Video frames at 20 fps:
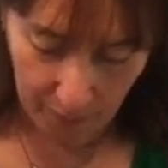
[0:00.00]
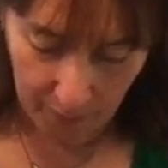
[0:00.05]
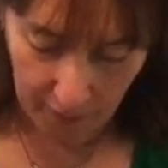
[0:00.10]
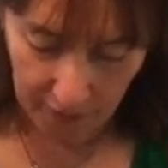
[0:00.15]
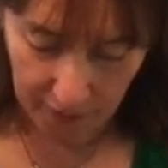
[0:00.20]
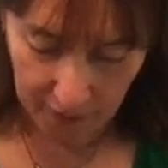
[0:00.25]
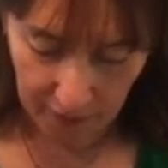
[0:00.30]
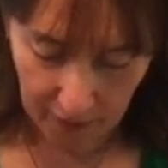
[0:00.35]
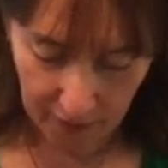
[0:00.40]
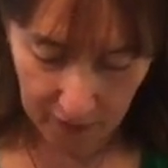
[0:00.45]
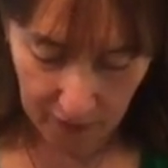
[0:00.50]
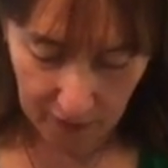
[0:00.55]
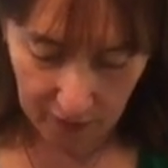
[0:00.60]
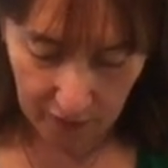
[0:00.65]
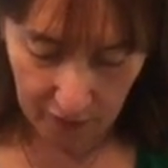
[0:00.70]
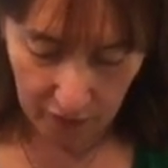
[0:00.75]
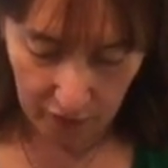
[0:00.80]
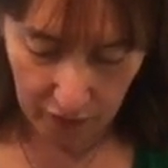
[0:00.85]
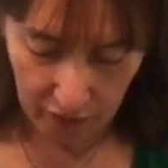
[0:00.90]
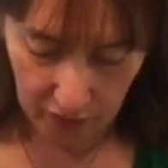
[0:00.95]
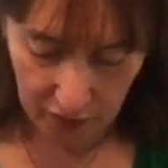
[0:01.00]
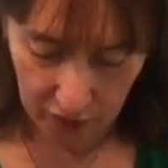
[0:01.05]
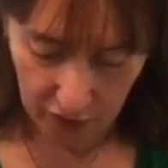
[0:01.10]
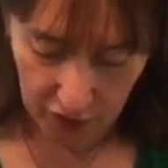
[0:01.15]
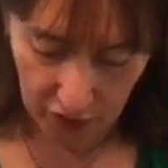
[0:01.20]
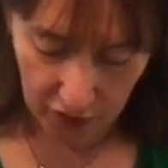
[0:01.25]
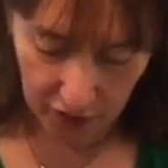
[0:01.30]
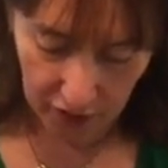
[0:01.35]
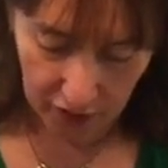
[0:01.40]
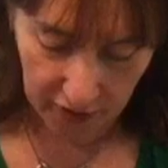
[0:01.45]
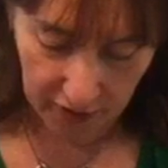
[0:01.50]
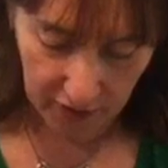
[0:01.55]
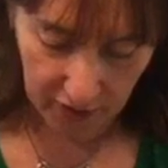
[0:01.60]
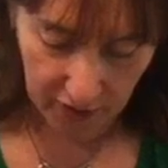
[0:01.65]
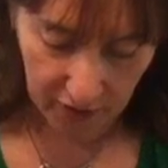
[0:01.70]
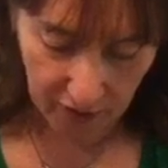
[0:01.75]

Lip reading: but you can chill it